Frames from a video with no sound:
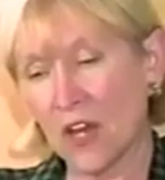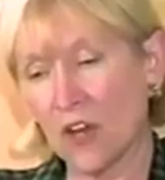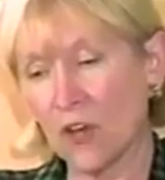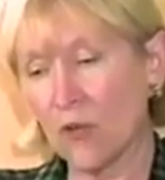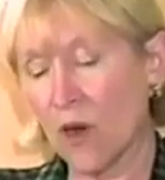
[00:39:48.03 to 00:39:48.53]

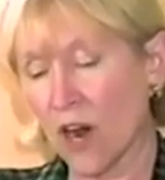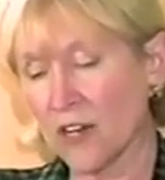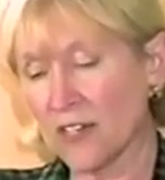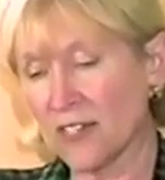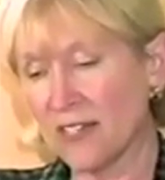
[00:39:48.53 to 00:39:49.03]
who are
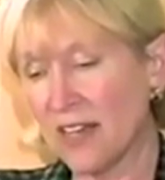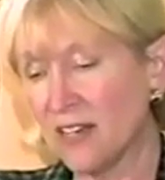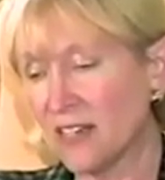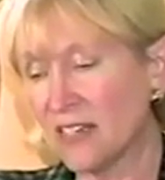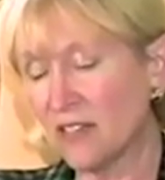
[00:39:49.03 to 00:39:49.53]

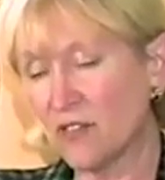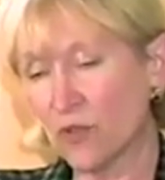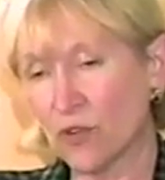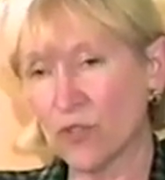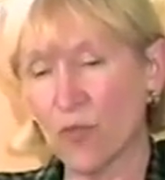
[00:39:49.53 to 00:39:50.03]
descendants of
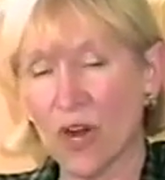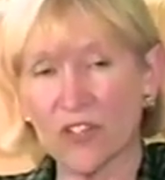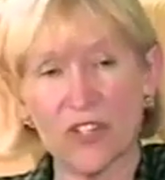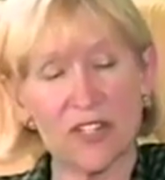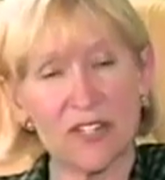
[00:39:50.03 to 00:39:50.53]
George
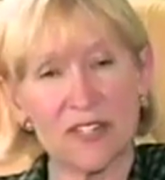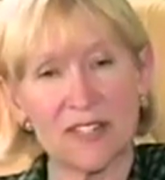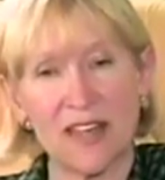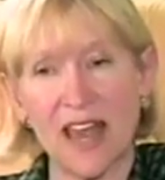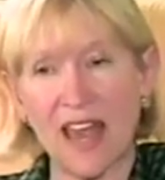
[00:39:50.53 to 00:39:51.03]

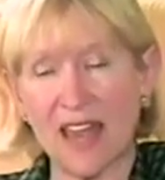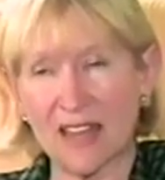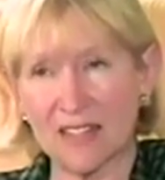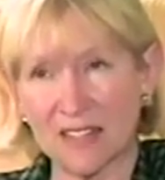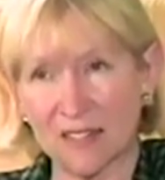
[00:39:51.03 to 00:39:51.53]
Washington's
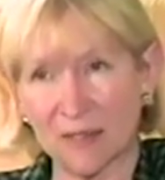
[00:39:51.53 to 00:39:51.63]
aides.